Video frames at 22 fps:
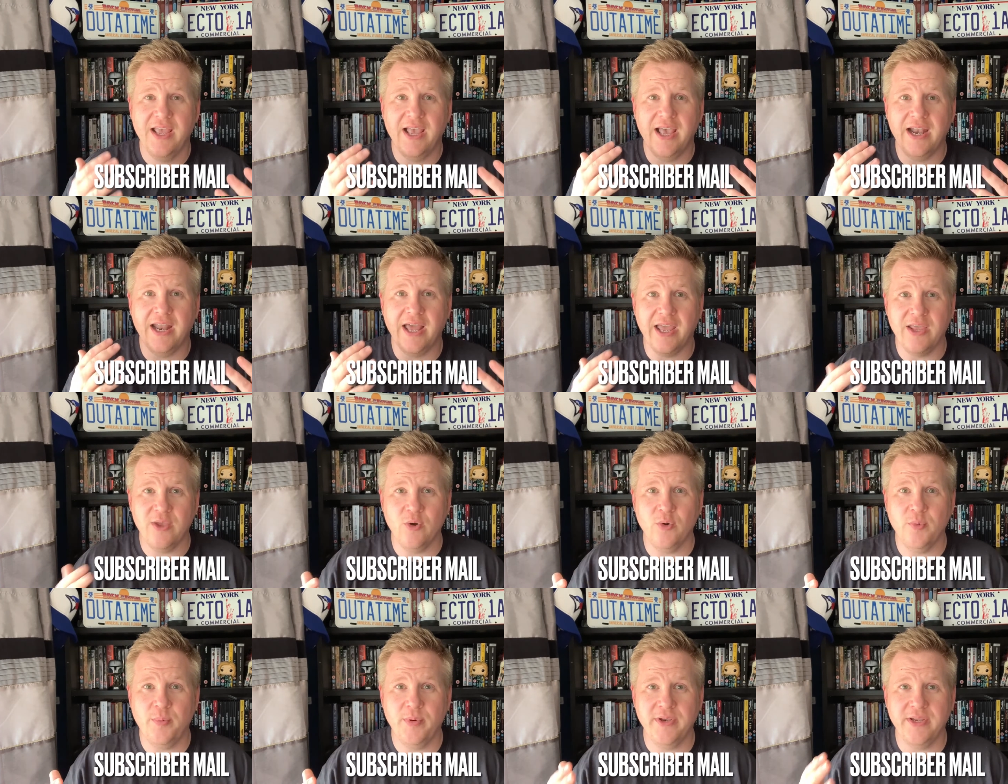and I
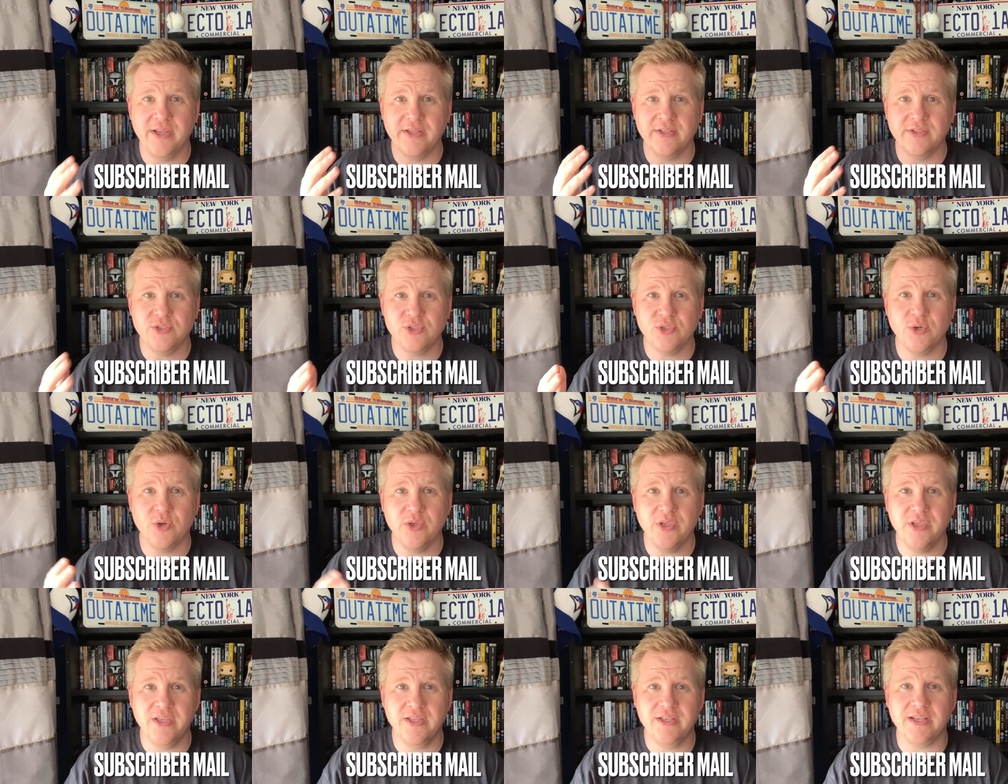open it and show
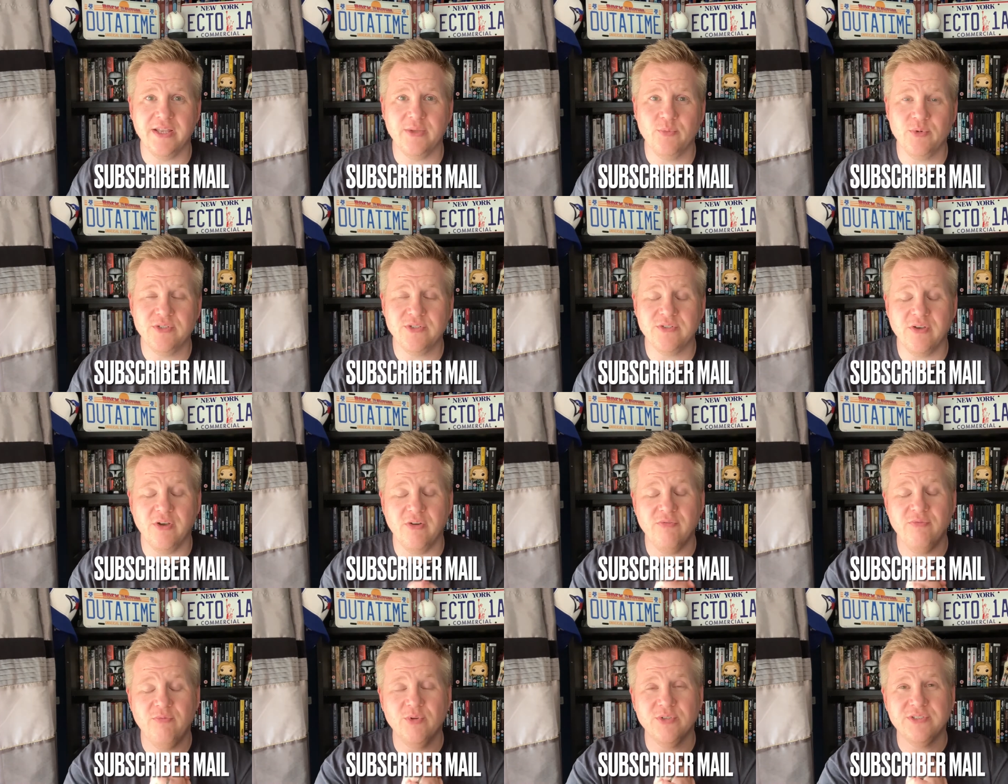you,
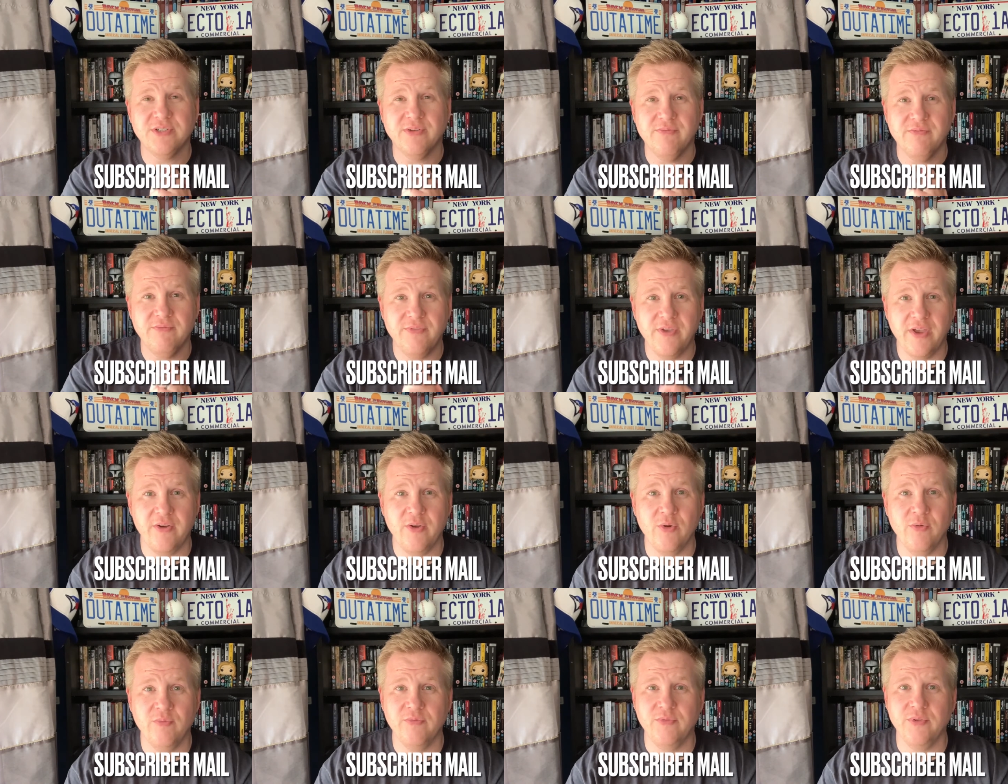of which I'm
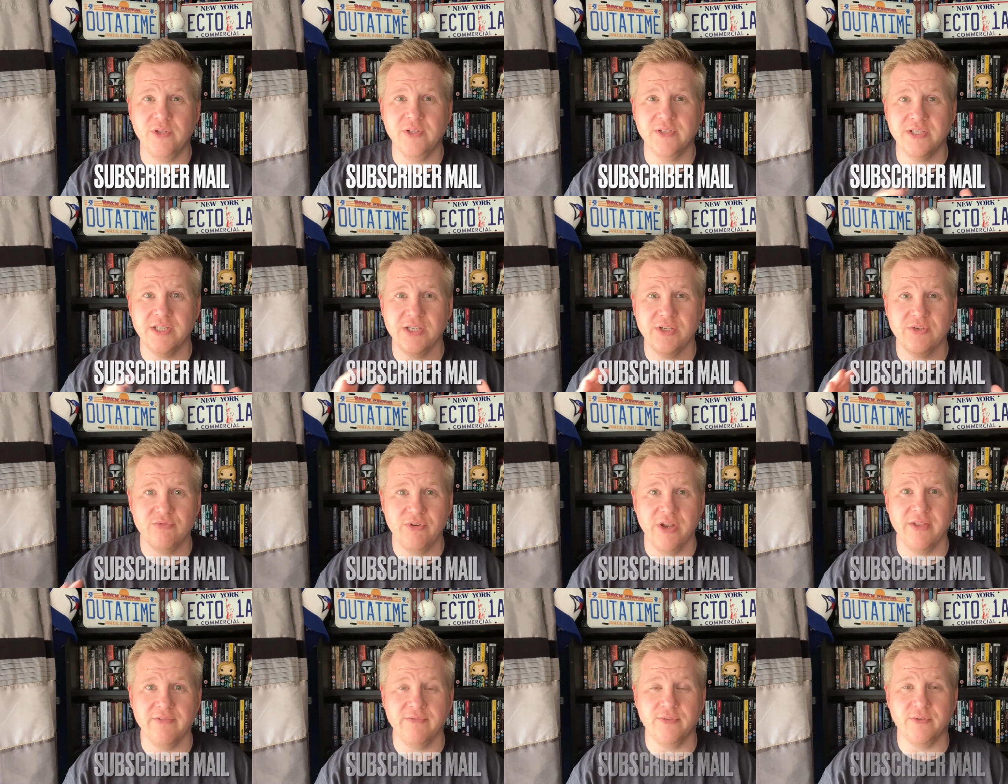very humbled and
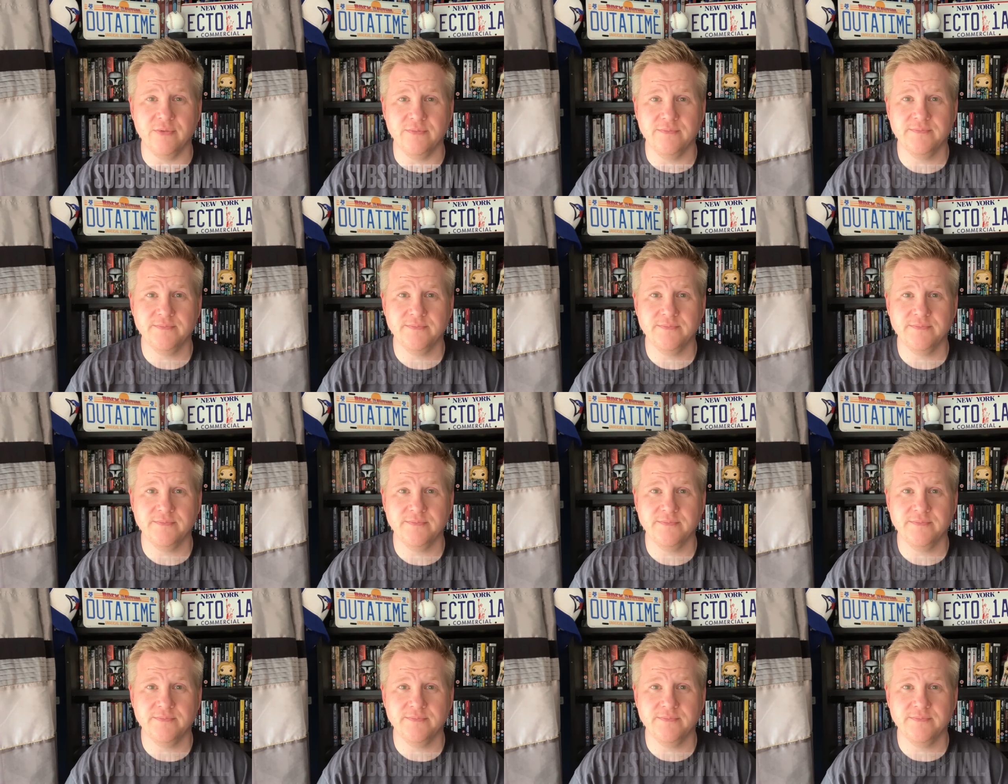grateful.